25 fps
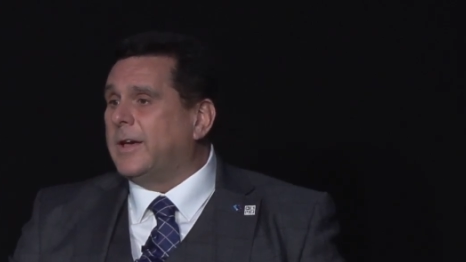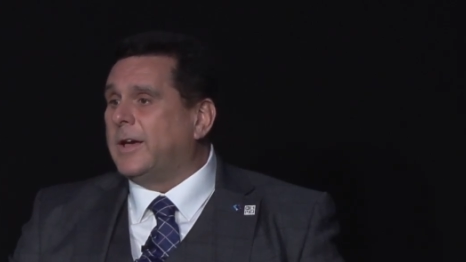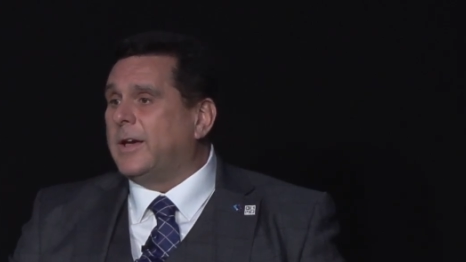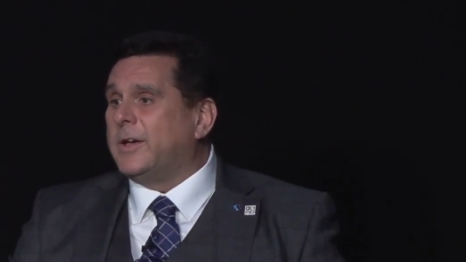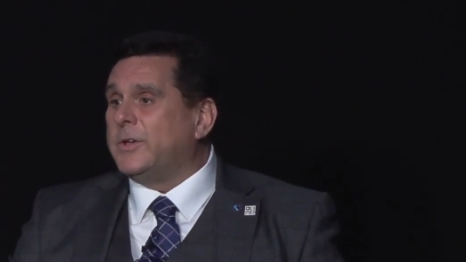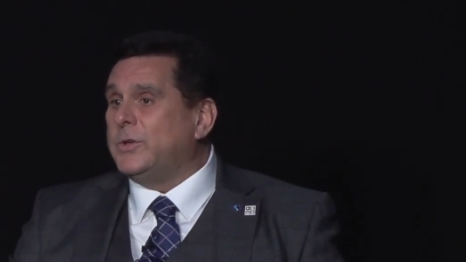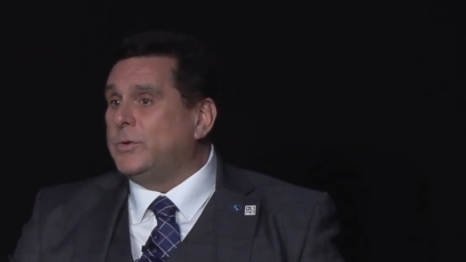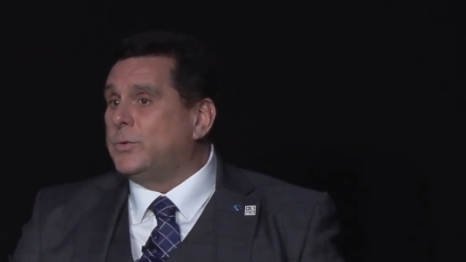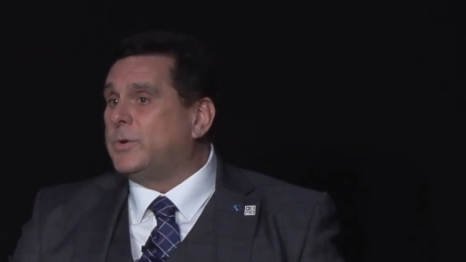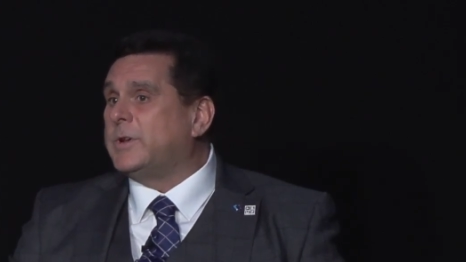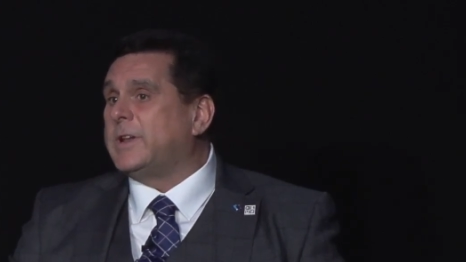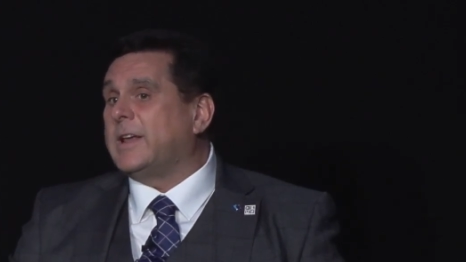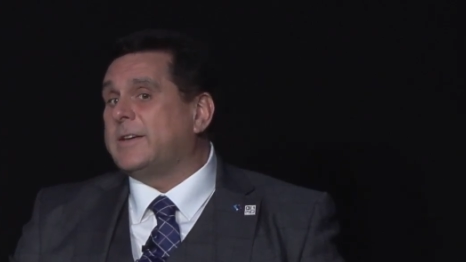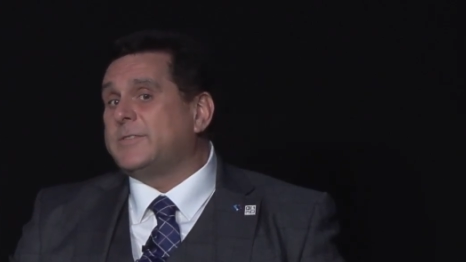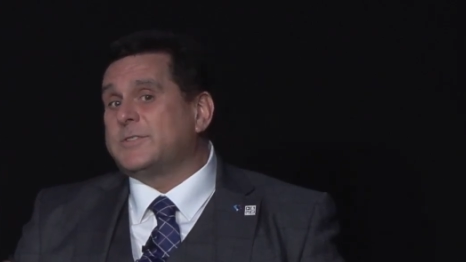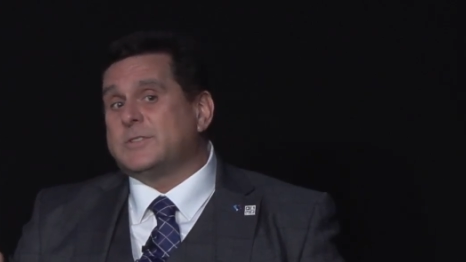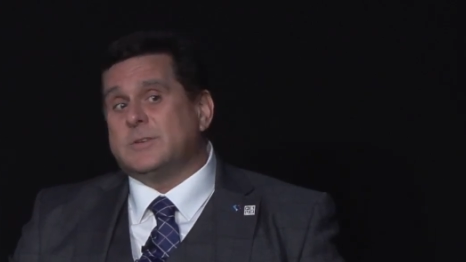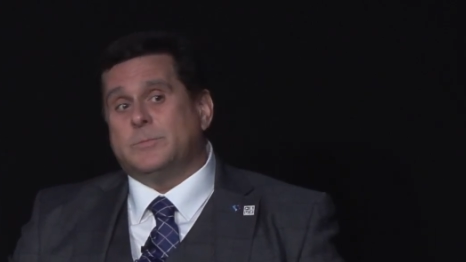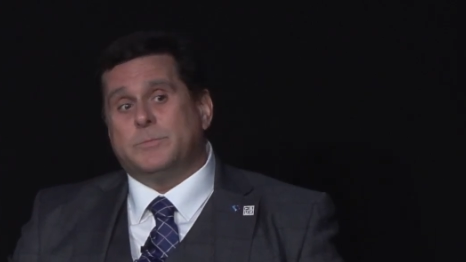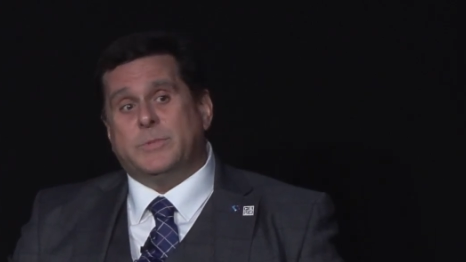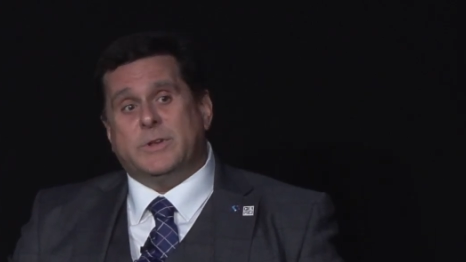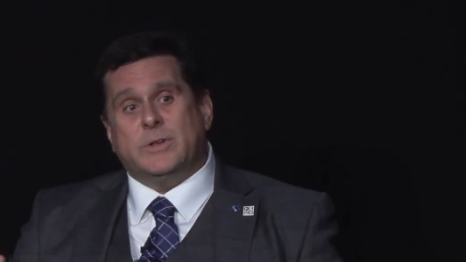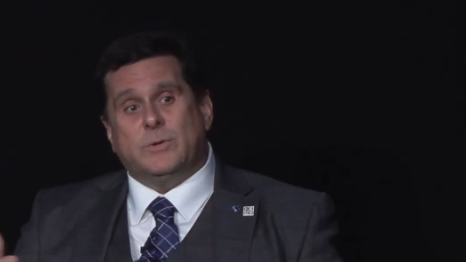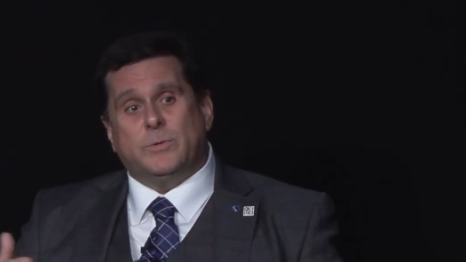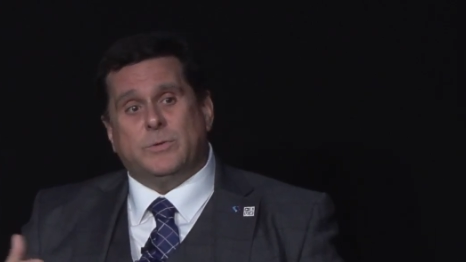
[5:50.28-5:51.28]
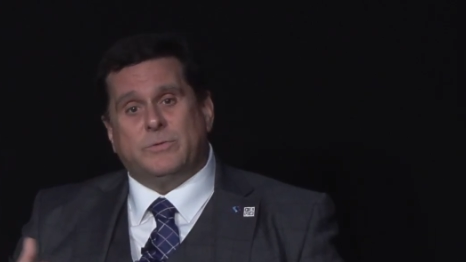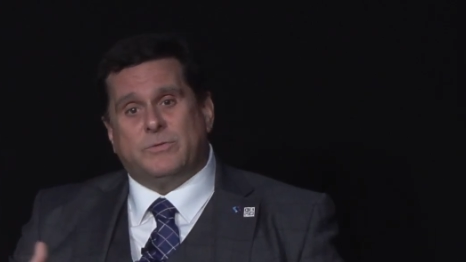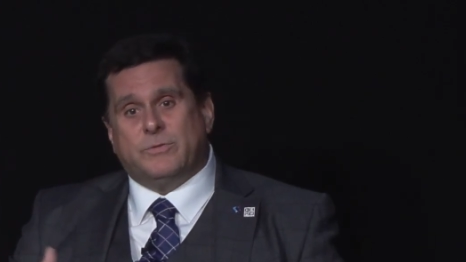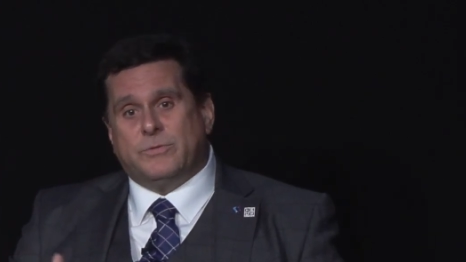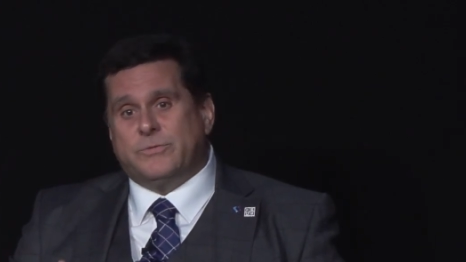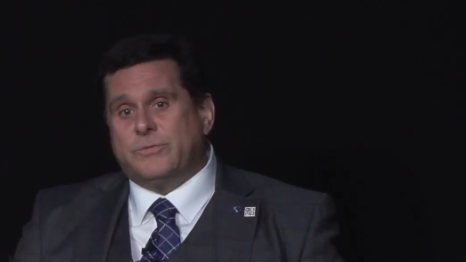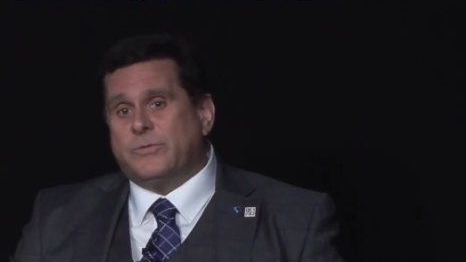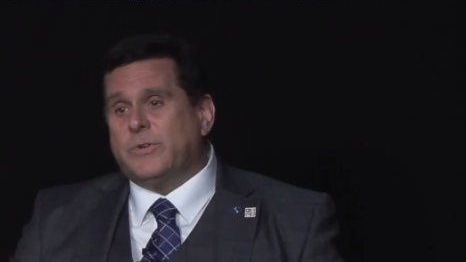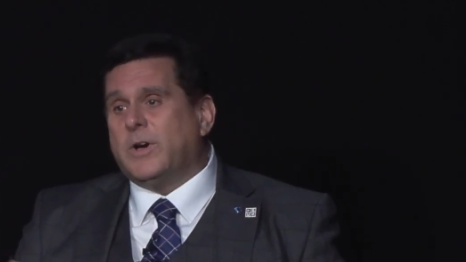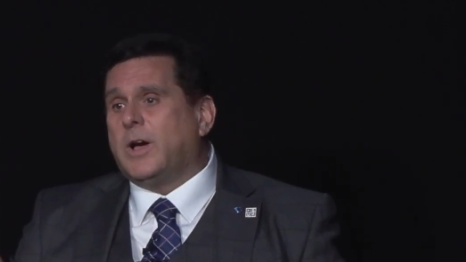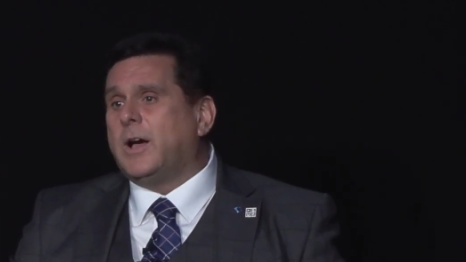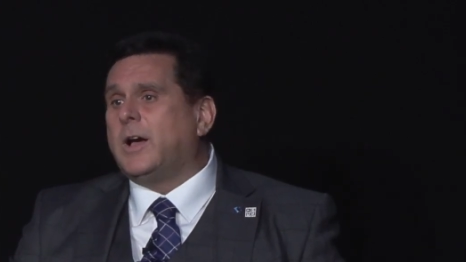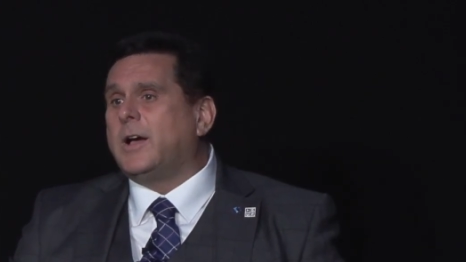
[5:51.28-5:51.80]
You could have somebody with
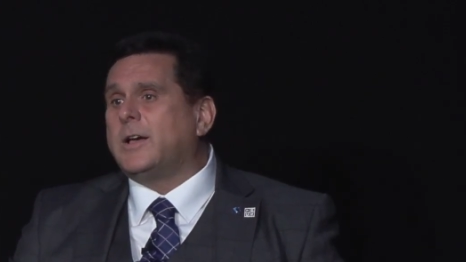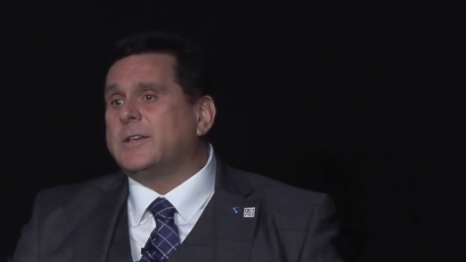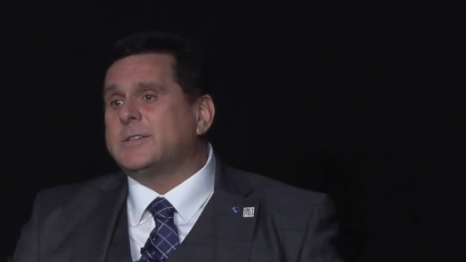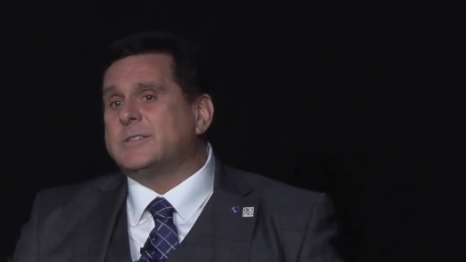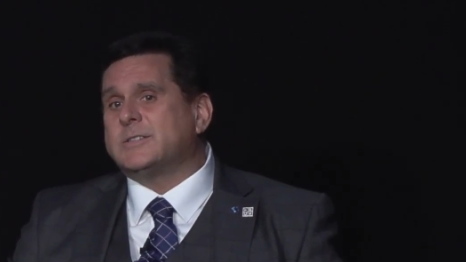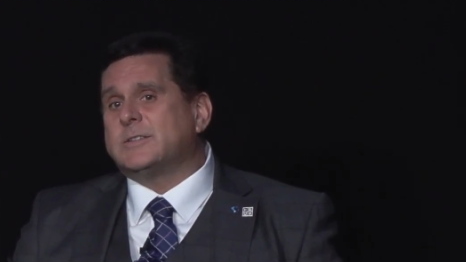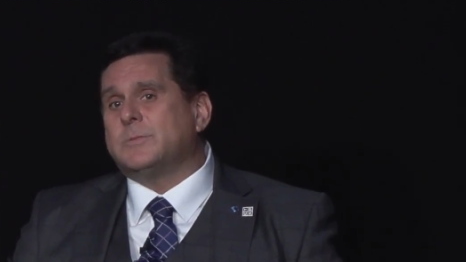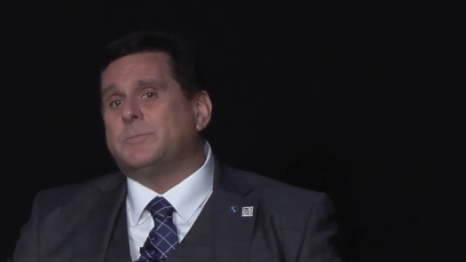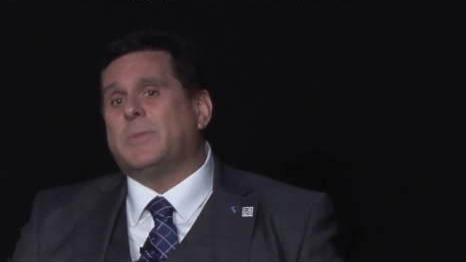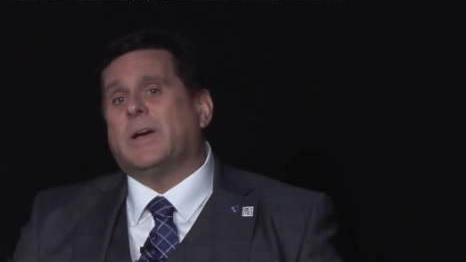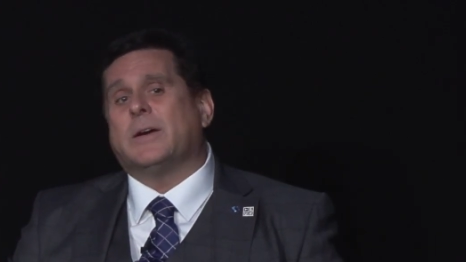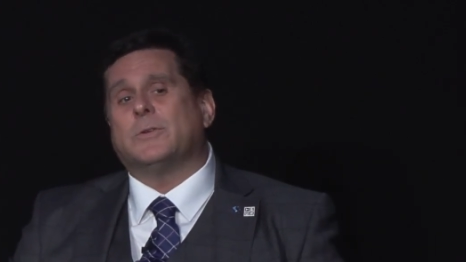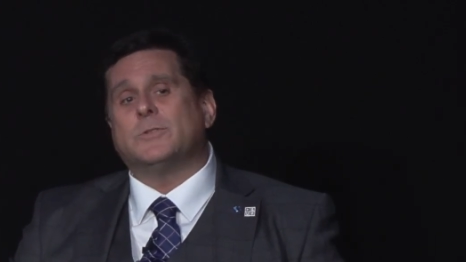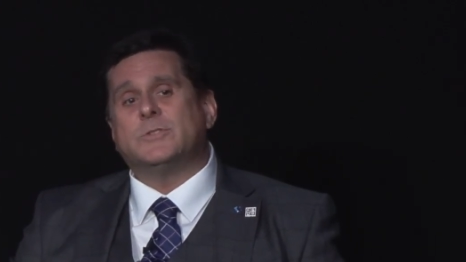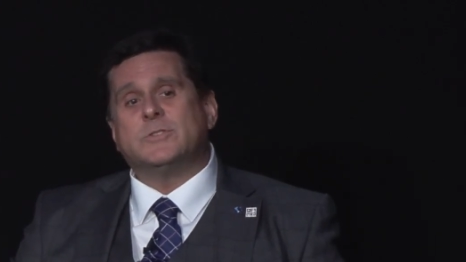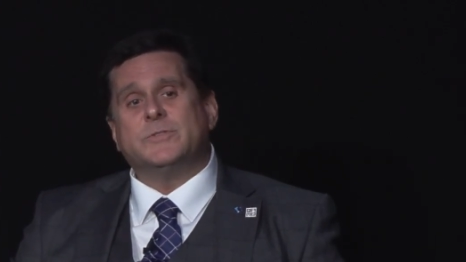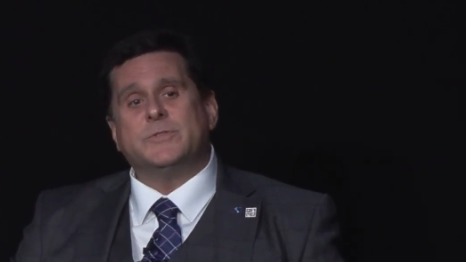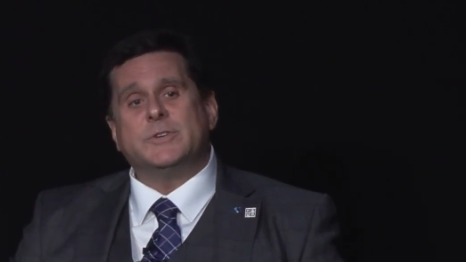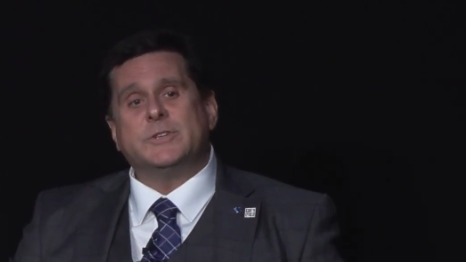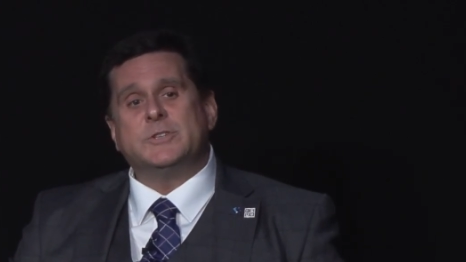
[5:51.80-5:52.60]
vast amounts of